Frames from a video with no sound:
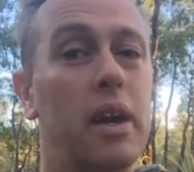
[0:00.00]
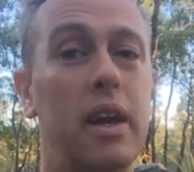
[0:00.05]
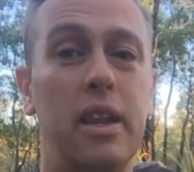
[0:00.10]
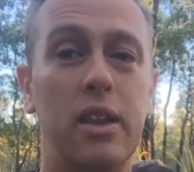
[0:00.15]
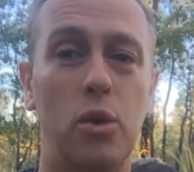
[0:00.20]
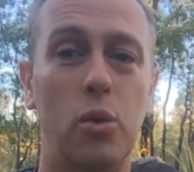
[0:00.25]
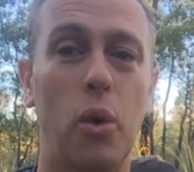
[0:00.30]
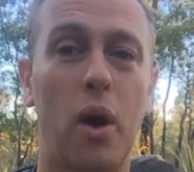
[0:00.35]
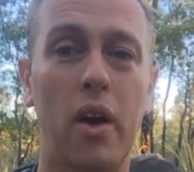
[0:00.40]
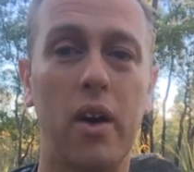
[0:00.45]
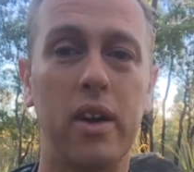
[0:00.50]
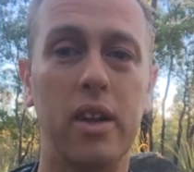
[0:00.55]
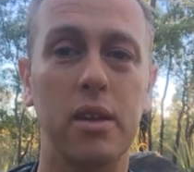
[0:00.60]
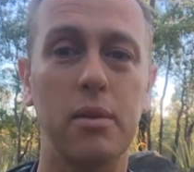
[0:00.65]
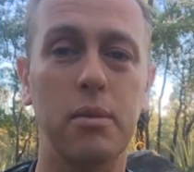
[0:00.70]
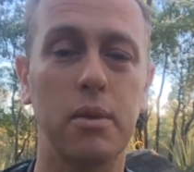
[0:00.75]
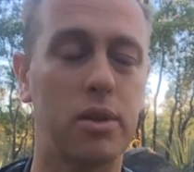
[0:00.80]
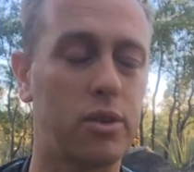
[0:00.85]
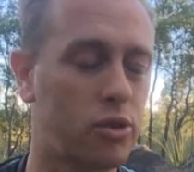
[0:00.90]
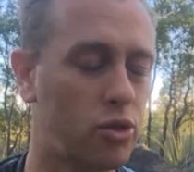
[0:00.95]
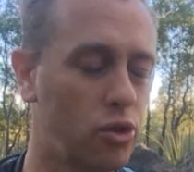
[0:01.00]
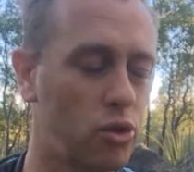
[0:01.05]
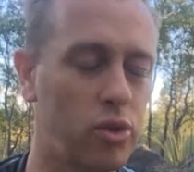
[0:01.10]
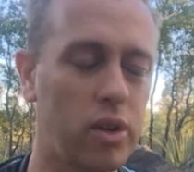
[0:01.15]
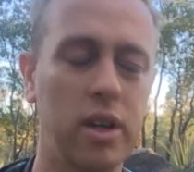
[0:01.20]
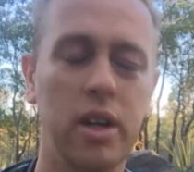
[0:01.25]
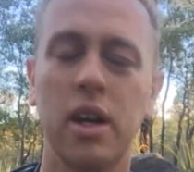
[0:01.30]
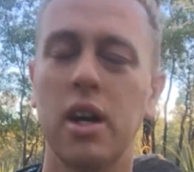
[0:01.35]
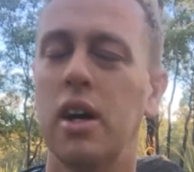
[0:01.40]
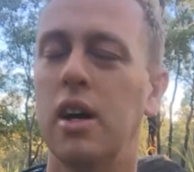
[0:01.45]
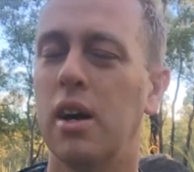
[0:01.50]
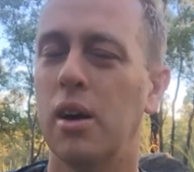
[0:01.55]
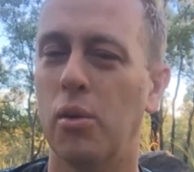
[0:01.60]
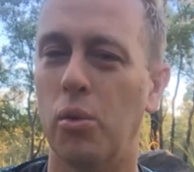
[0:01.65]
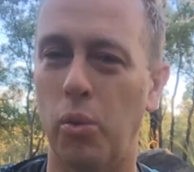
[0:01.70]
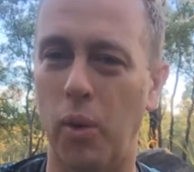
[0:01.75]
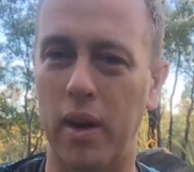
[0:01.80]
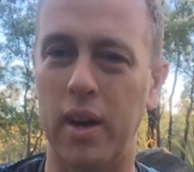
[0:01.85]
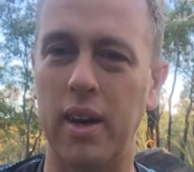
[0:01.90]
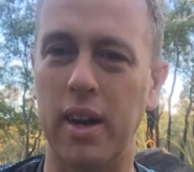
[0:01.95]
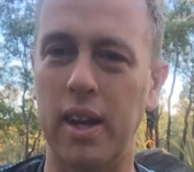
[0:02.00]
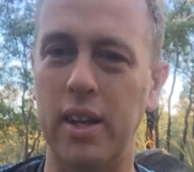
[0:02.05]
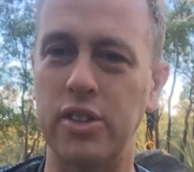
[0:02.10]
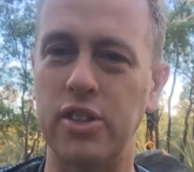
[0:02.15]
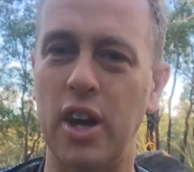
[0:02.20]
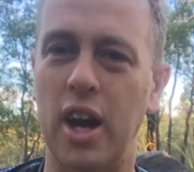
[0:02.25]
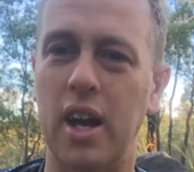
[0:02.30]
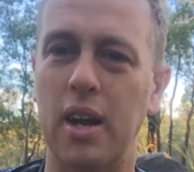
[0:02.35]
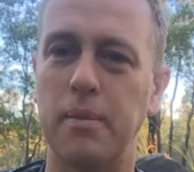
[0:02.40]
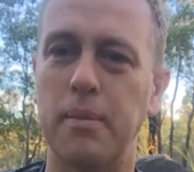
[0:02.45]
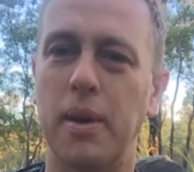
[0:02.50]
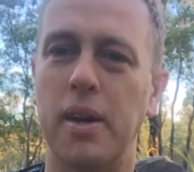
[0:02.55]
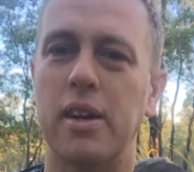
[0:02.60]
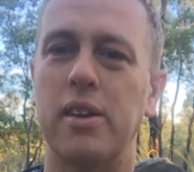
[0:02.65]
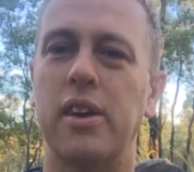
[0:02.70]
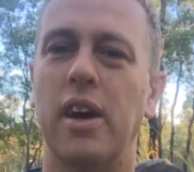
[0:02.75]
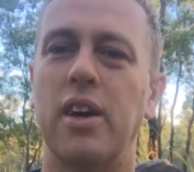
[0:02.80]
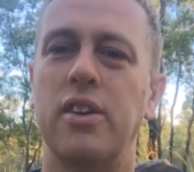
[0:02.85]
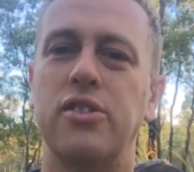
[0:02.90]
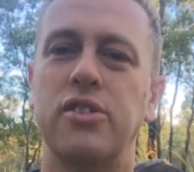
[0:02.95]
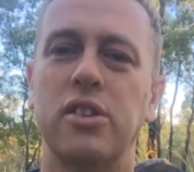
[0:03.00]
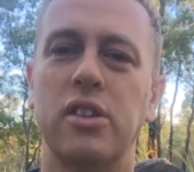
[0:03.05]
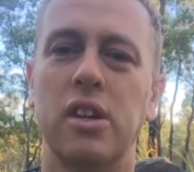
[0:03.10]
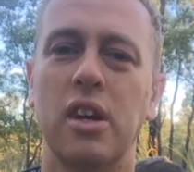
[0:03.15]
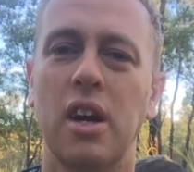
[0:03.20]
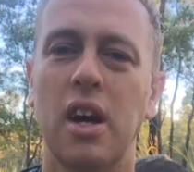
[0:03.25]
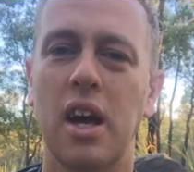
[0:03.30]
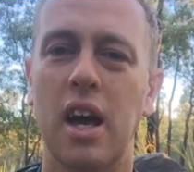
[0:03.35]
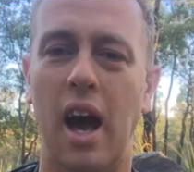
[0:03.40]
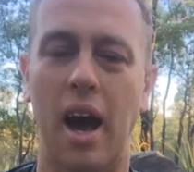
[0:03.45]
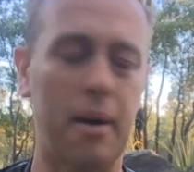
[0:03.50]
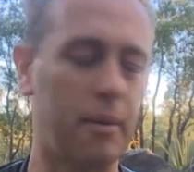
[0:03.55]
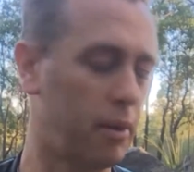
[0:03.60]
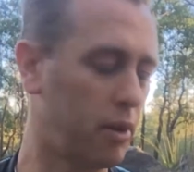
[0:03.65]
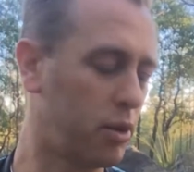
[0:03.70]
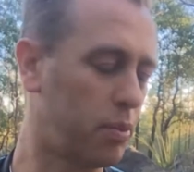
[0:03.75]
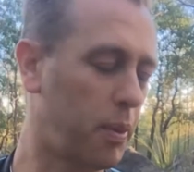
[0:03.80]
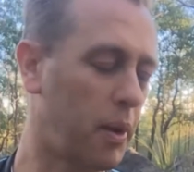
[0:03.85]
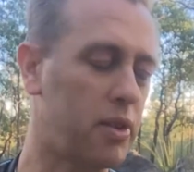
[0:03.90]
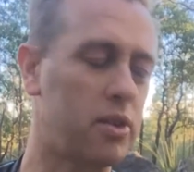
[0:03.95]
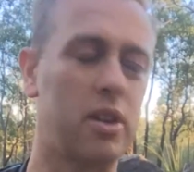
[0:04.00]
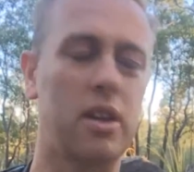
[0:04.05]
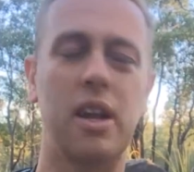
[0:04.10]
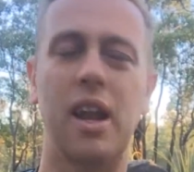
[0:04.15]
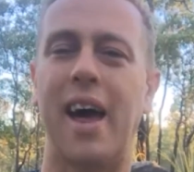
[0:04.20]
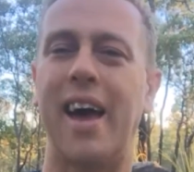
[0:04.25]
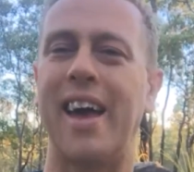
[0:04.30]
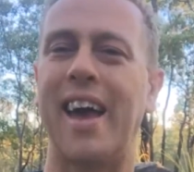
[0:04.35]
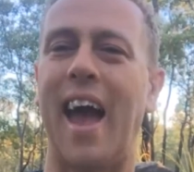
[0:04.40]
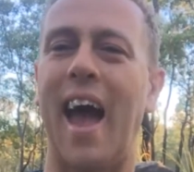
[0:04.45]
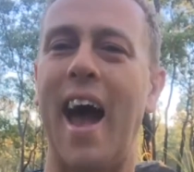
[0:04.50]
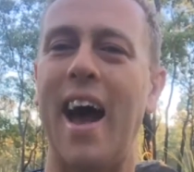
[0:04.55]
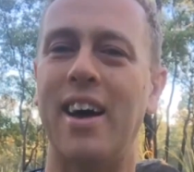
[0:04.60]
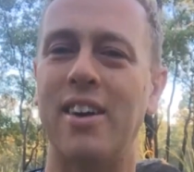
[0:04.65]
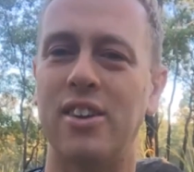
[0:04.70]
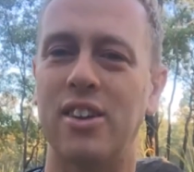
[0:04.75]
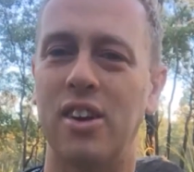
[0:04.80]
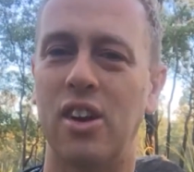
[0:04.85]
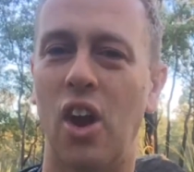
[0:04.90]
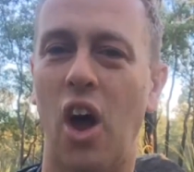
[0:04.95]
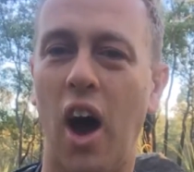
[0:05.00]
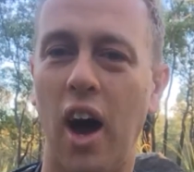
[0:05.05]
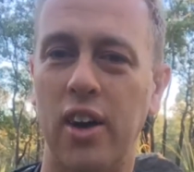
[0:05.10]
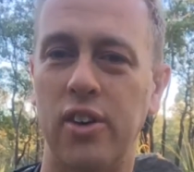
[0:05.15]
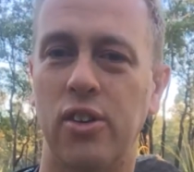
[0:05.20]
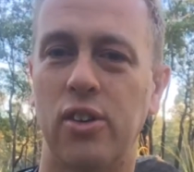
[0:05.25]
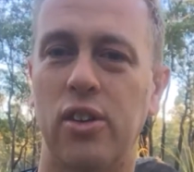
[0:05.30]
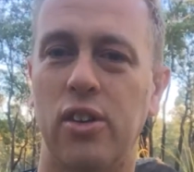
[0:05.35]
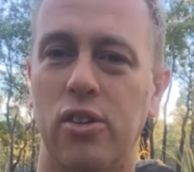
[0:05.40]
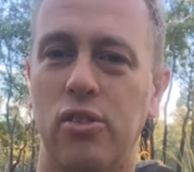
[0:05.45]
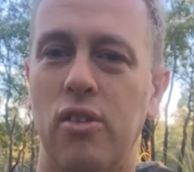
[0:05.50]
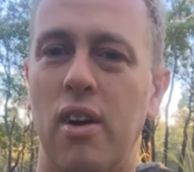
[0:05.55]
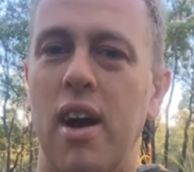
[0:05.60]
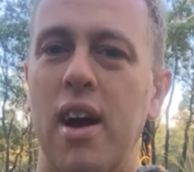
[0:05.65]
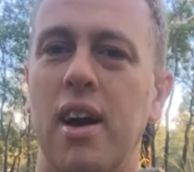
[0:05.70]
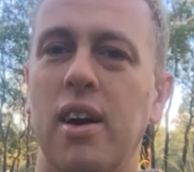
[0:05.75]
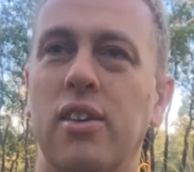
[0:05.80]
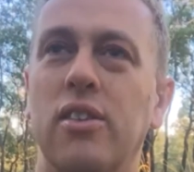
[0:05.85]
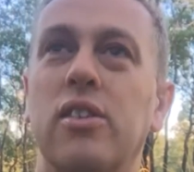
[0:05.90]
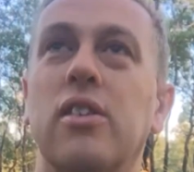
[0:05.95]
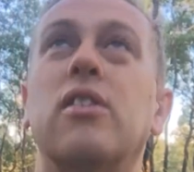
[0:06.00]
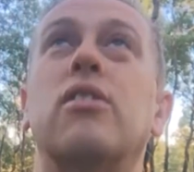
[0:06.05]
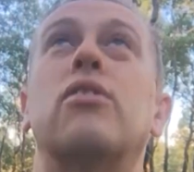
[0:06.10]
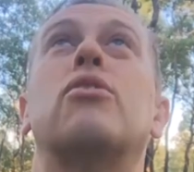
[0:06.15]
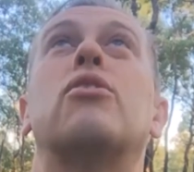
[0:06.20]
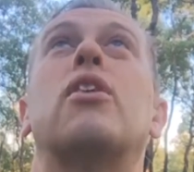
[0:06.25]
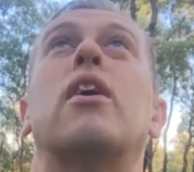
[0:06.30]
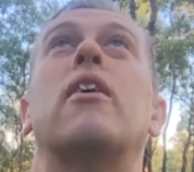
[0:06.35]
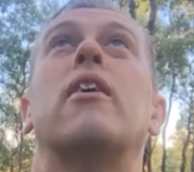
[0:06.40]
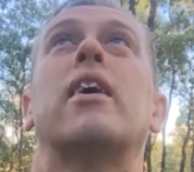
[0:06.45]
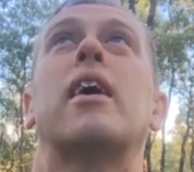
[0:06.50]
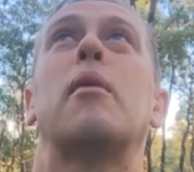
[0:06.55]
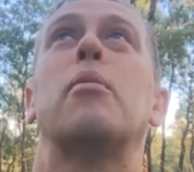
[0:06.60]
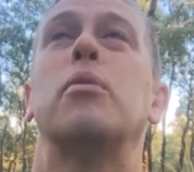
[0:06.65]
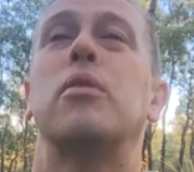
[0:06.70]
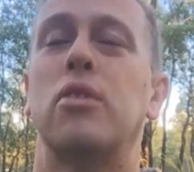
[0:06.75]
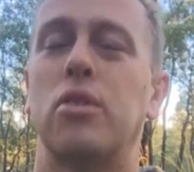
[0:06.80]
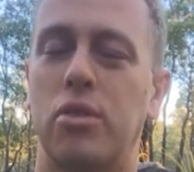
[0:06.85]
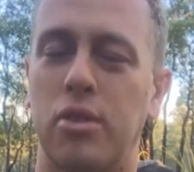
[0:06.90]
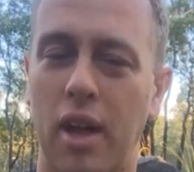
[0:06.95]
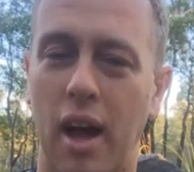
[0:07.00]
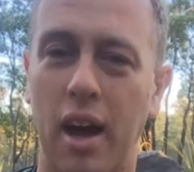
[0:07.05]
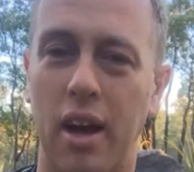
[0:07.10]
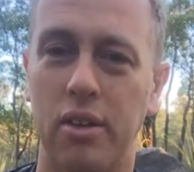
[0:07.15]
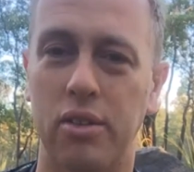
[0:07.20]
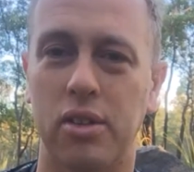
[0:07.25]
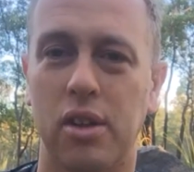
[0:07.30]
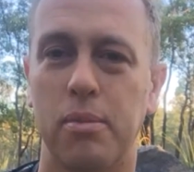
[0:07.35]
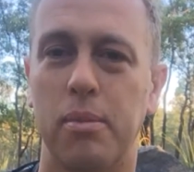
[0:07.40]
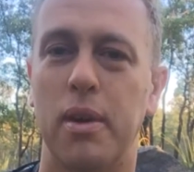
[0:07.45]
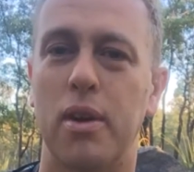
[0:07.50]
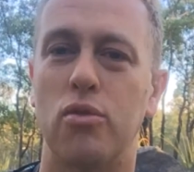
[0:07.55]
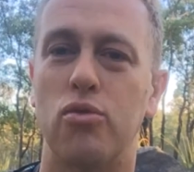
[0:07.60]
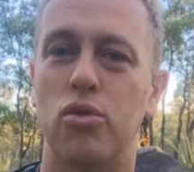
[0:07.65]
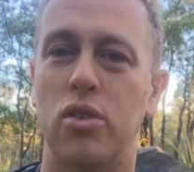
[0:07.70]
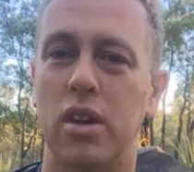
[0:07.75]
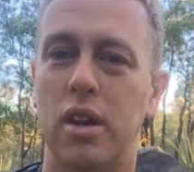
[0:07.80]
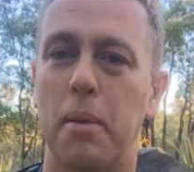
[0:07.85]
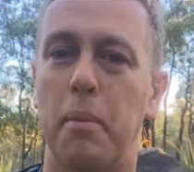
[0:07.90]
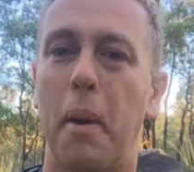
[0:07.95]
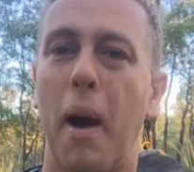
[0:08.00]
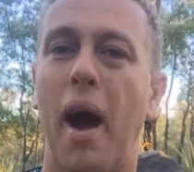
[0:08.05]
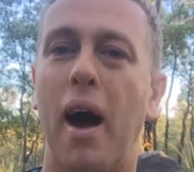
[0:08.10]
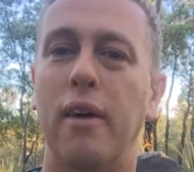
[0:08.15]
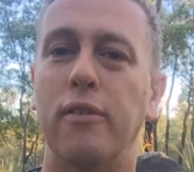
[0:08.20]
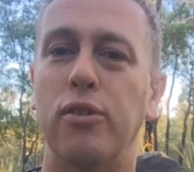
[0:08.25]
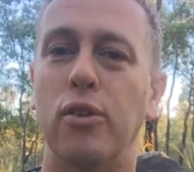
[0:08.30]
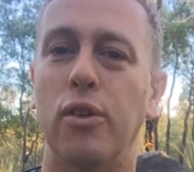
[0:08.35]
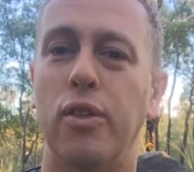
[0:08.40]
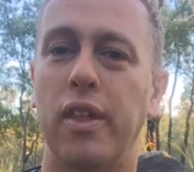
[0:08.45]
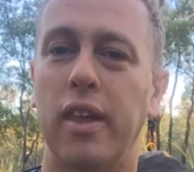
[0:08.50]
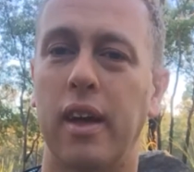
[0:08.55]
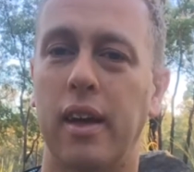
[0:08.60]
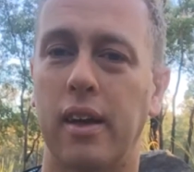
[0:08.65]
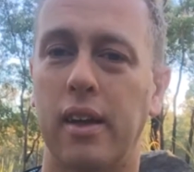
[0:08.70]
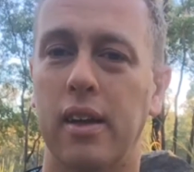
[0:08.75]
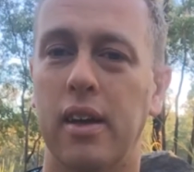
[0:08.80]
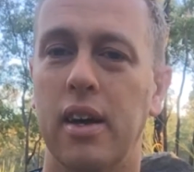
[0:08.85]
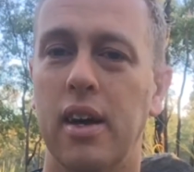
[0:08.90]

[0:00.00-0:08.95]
Either wearing them as jewelry, one in each hand in meditation, especially laying out at night on the ground and staring up at the stars can be a really powerful thing.